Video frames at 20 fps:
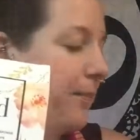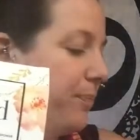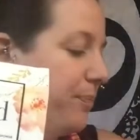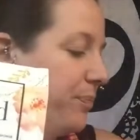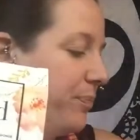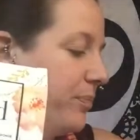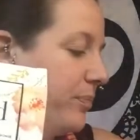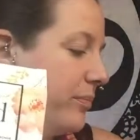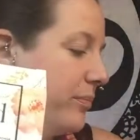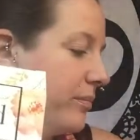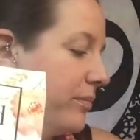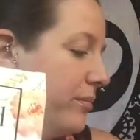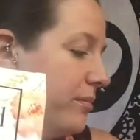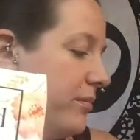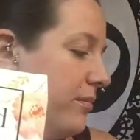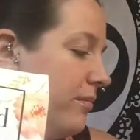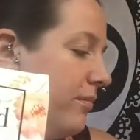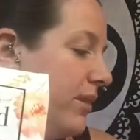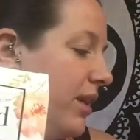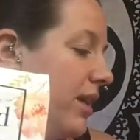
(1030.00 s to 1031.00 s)
up.
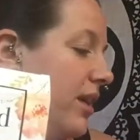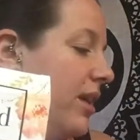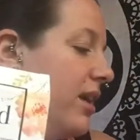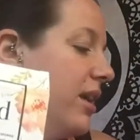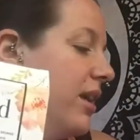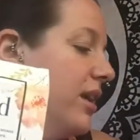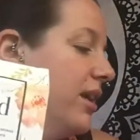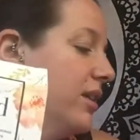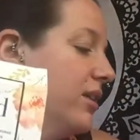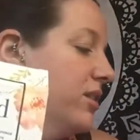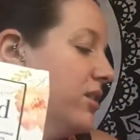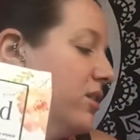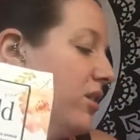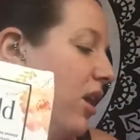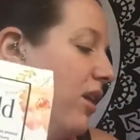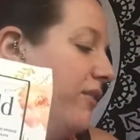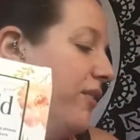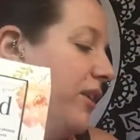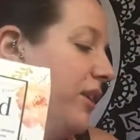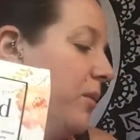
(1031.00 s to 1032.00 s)

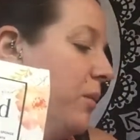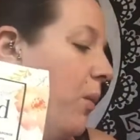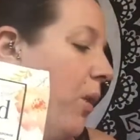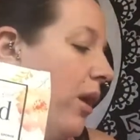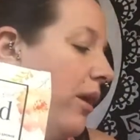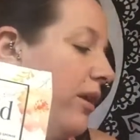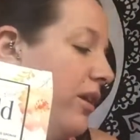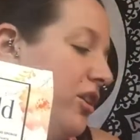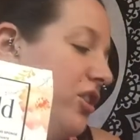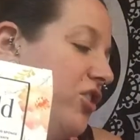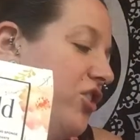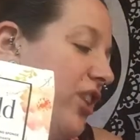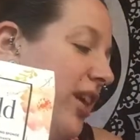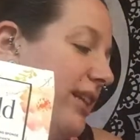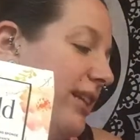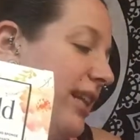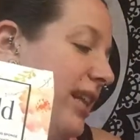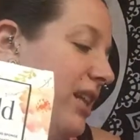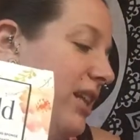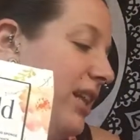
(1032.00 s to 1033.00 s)
Soften in water to
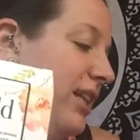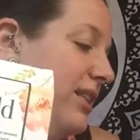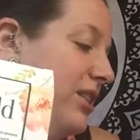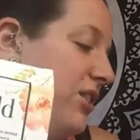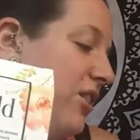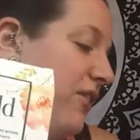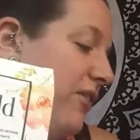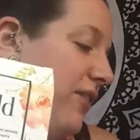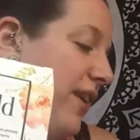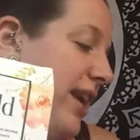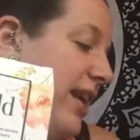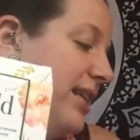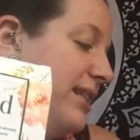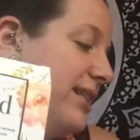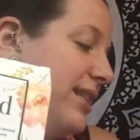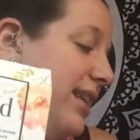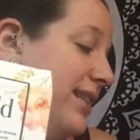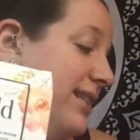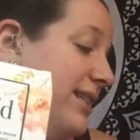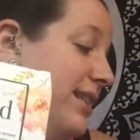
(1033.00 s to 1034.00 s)
gently cleanse your
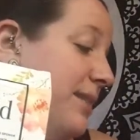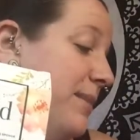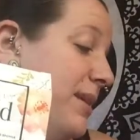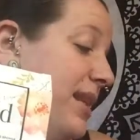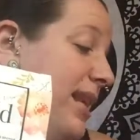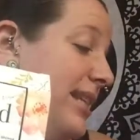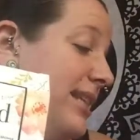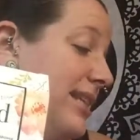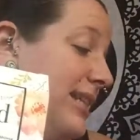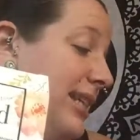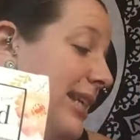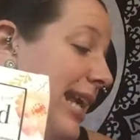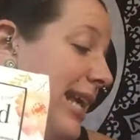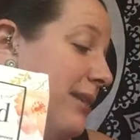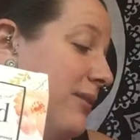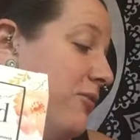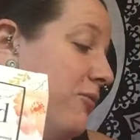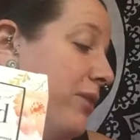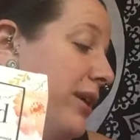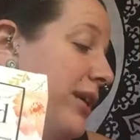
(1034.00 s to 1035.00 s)
face and stimulate
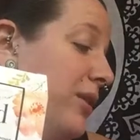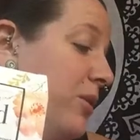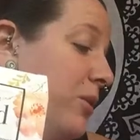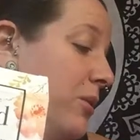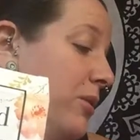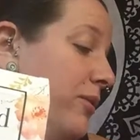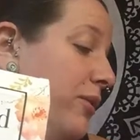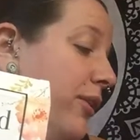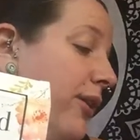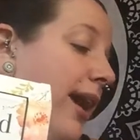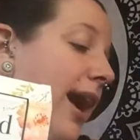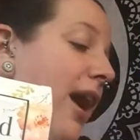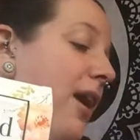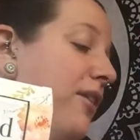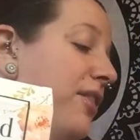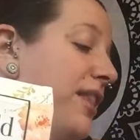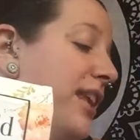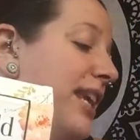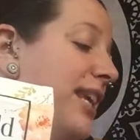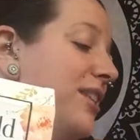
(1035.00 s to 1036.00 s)
skin renewal for a
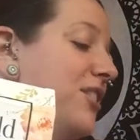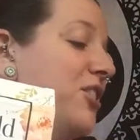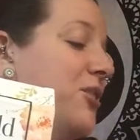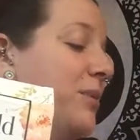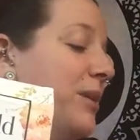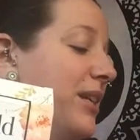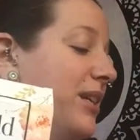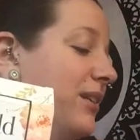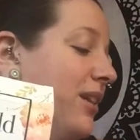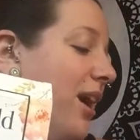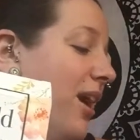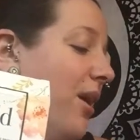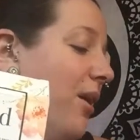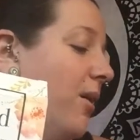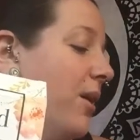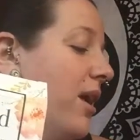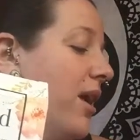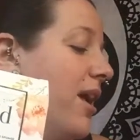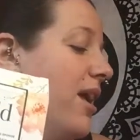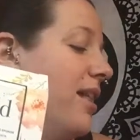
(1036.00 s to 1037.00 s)
healthy, dewy
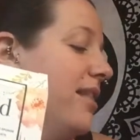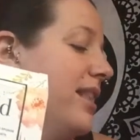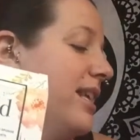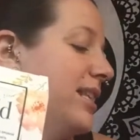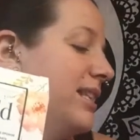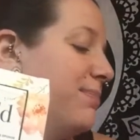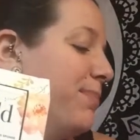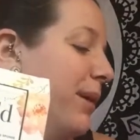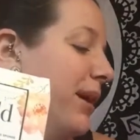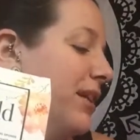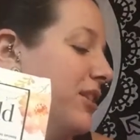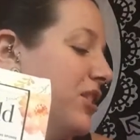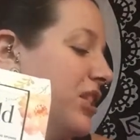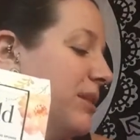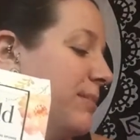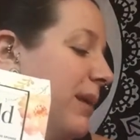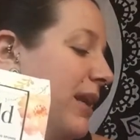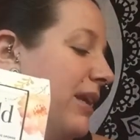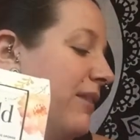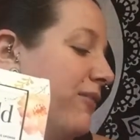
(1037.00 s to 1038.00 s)
glow. This sponge
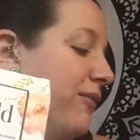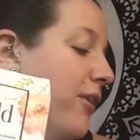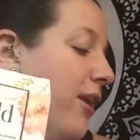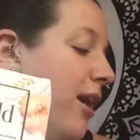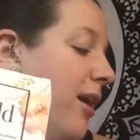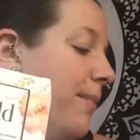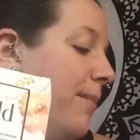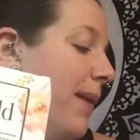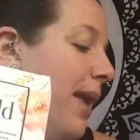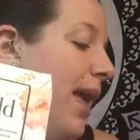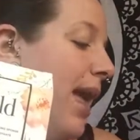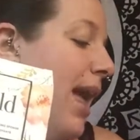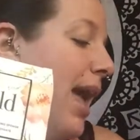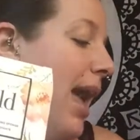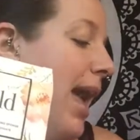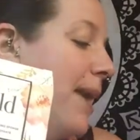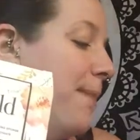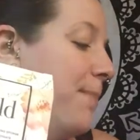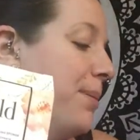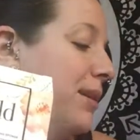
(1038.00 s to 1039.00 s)
is made from
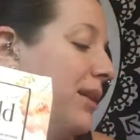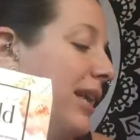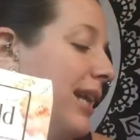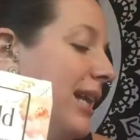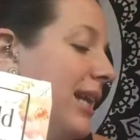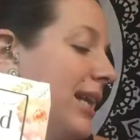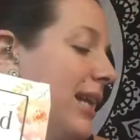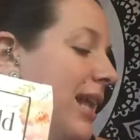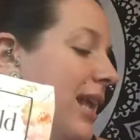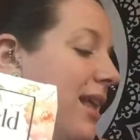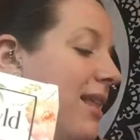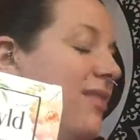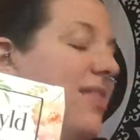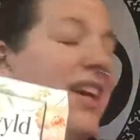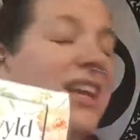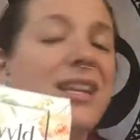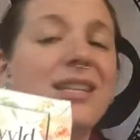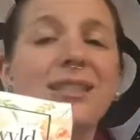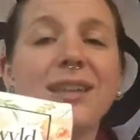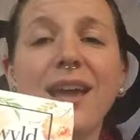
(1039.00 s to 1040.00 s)
a plant
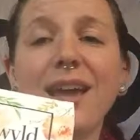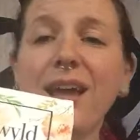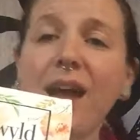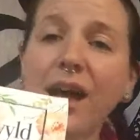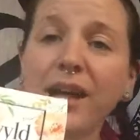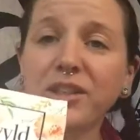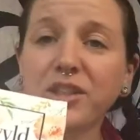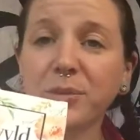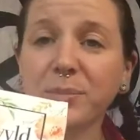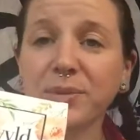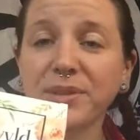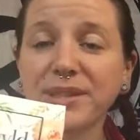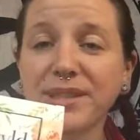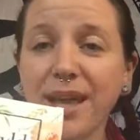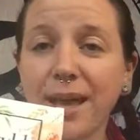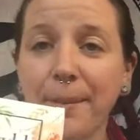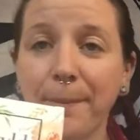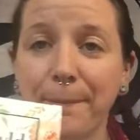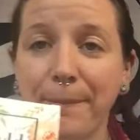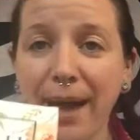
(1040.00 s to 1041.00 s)
that is
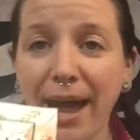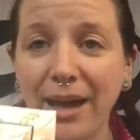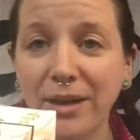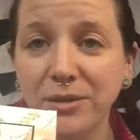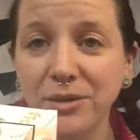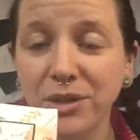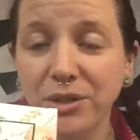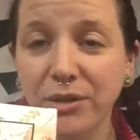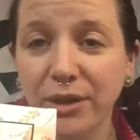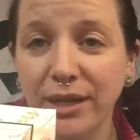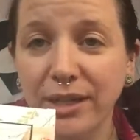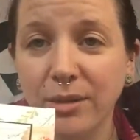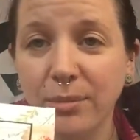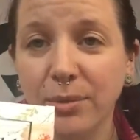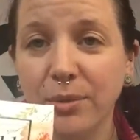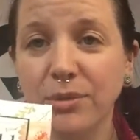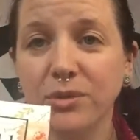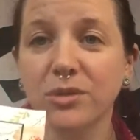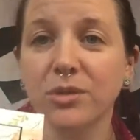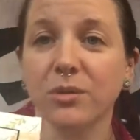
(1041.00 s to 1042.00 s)
100%
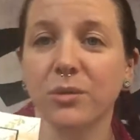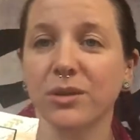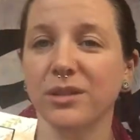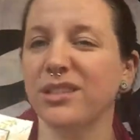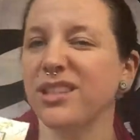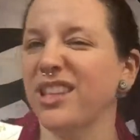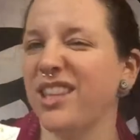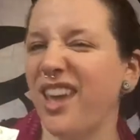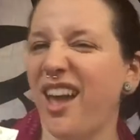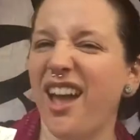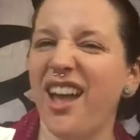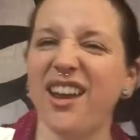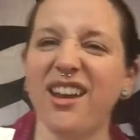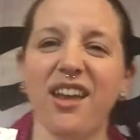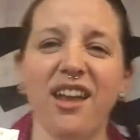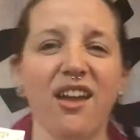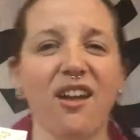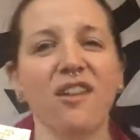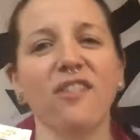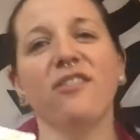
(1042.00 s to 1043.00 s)
biodegradable. So once
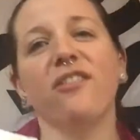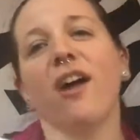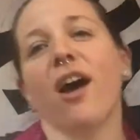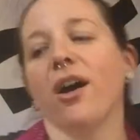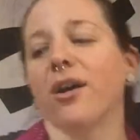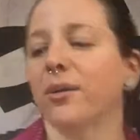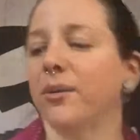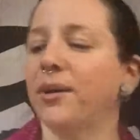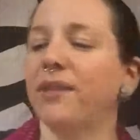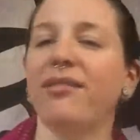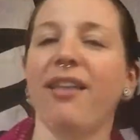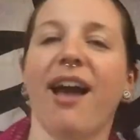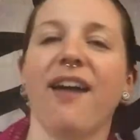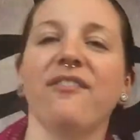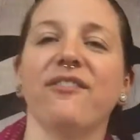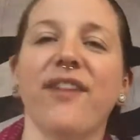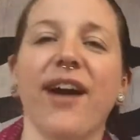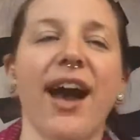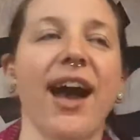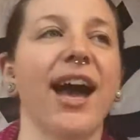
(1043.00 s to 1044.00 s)
again, following
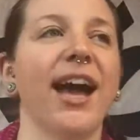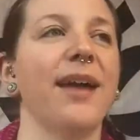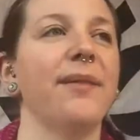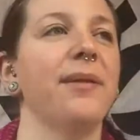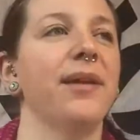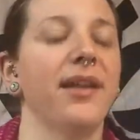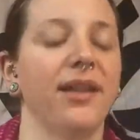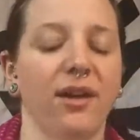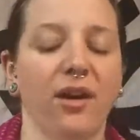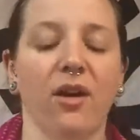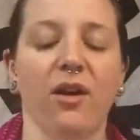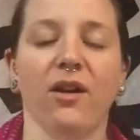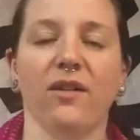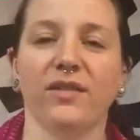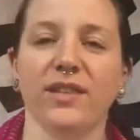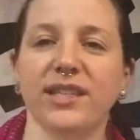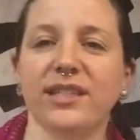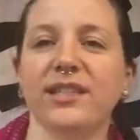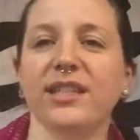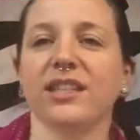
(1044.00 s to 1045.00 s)
that vibe, all
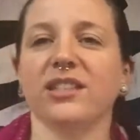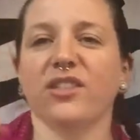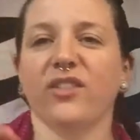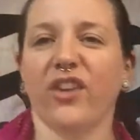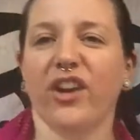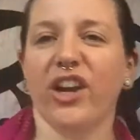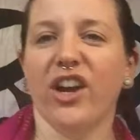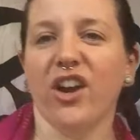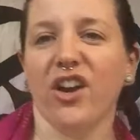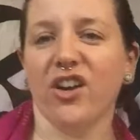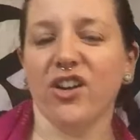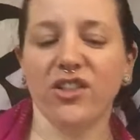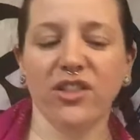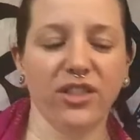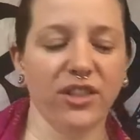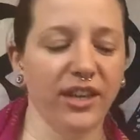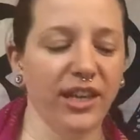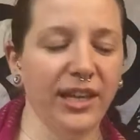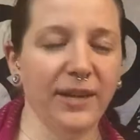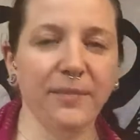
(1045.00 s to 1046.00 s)
these things are very
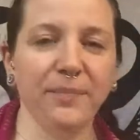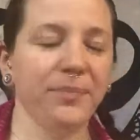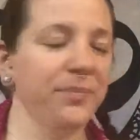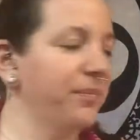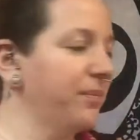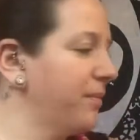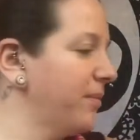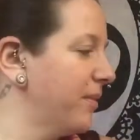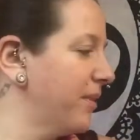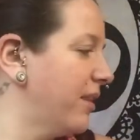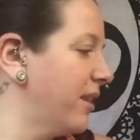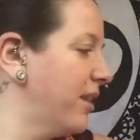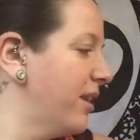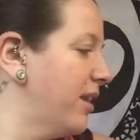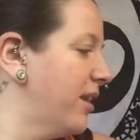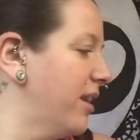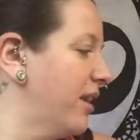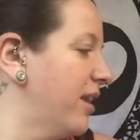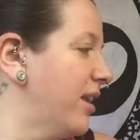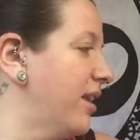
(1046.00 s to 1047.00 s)
earthly.
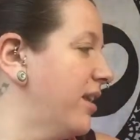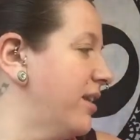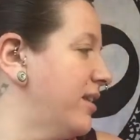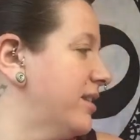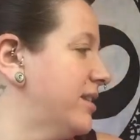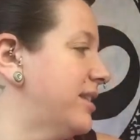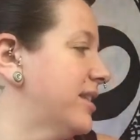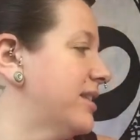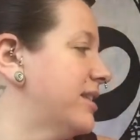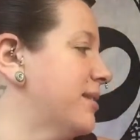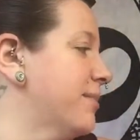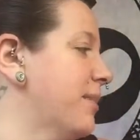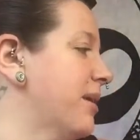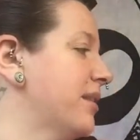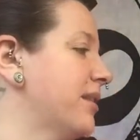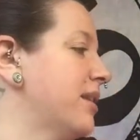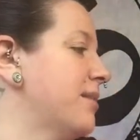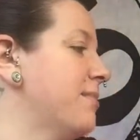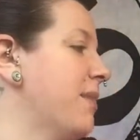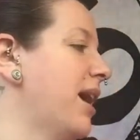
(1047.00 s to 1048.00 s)
Since the
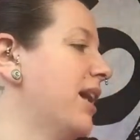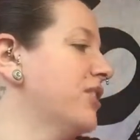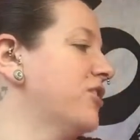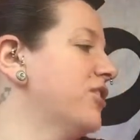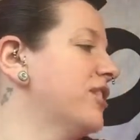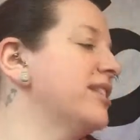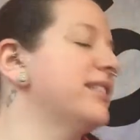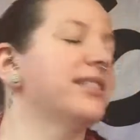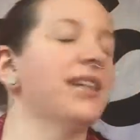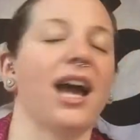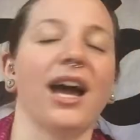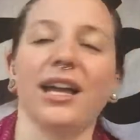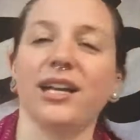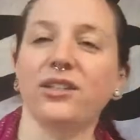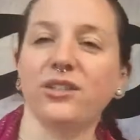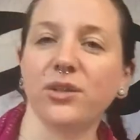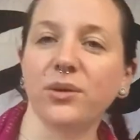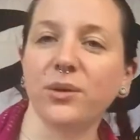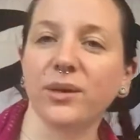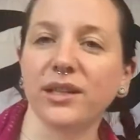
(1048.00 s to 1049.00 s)
month mantra is
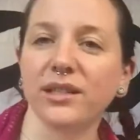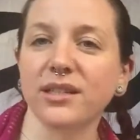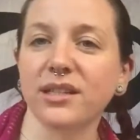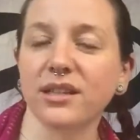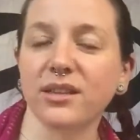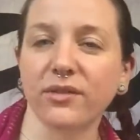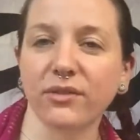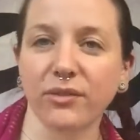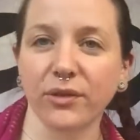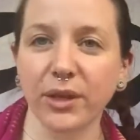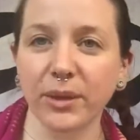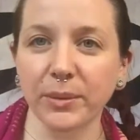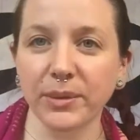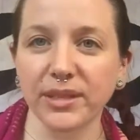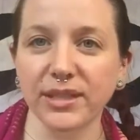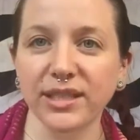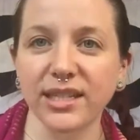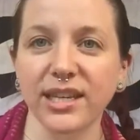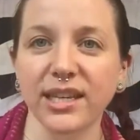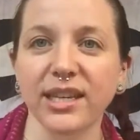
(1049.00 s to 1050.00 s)
I tune into the
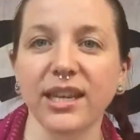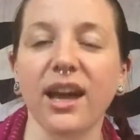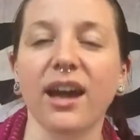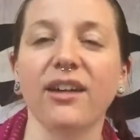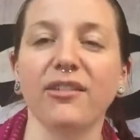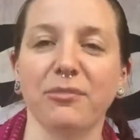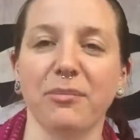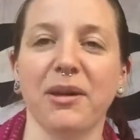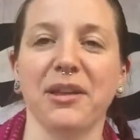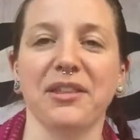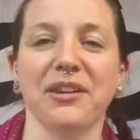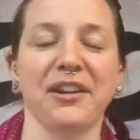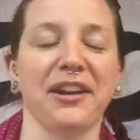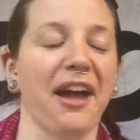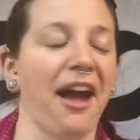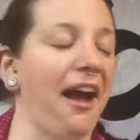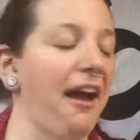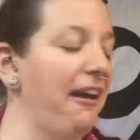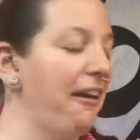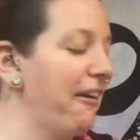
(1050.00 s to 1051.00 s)
frequency of Mother
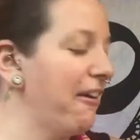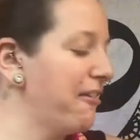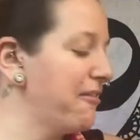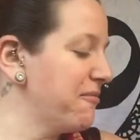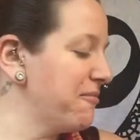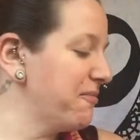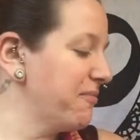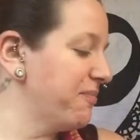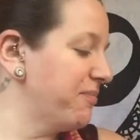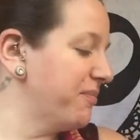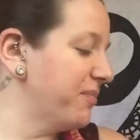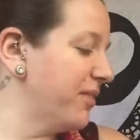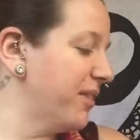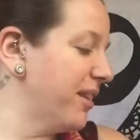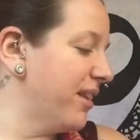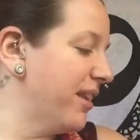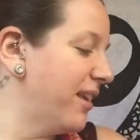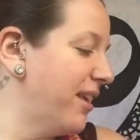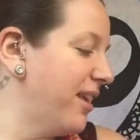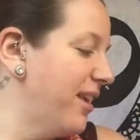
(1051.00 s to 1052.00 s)
Gaia.
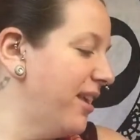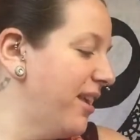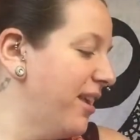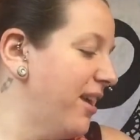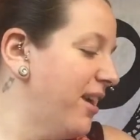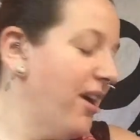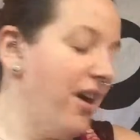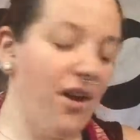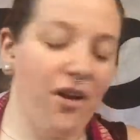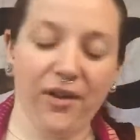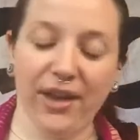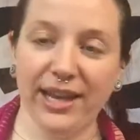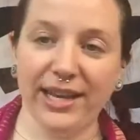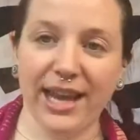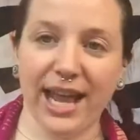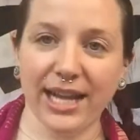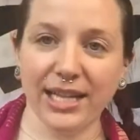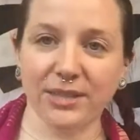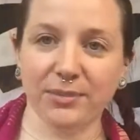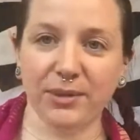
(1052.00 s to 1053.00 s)
Okay,
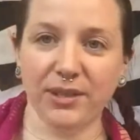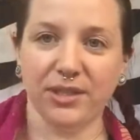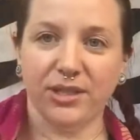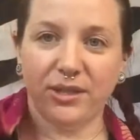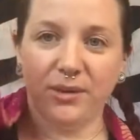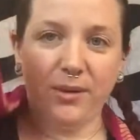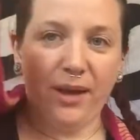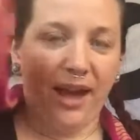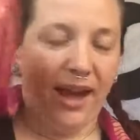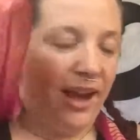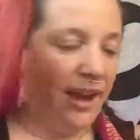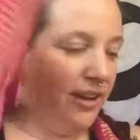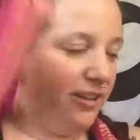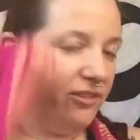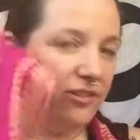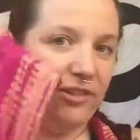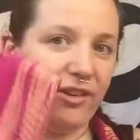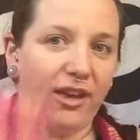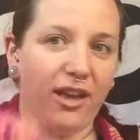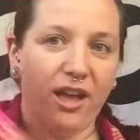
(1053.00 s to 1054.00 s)
next we do
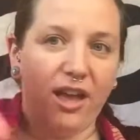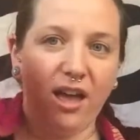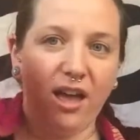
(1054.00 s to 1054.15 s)
have,